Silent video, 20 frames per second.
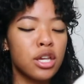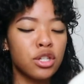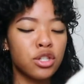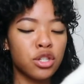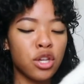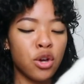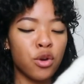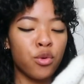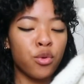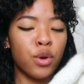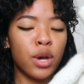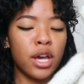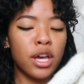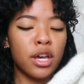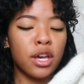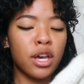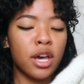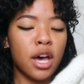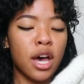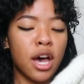So
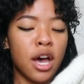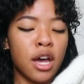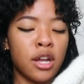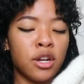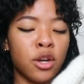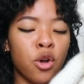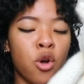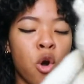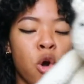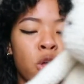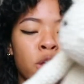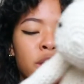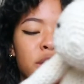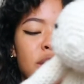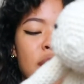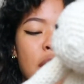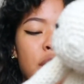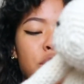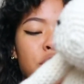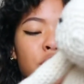Nicole
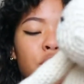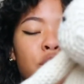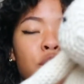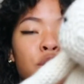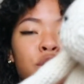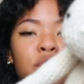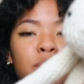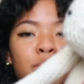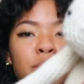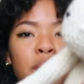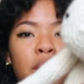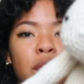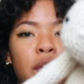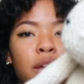intended her to be